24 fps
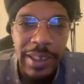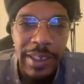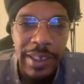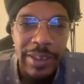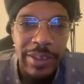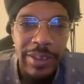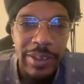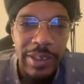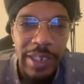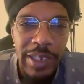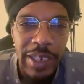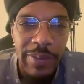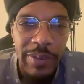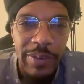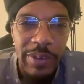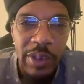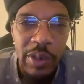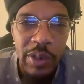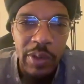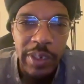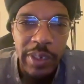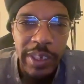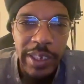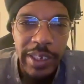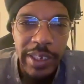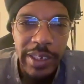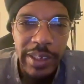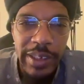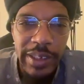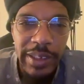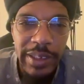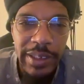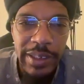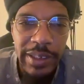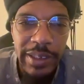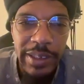So you have your
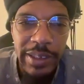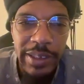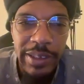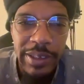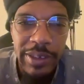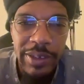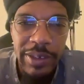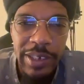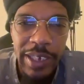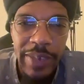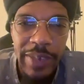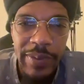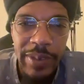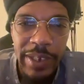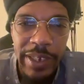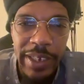tokens, you have your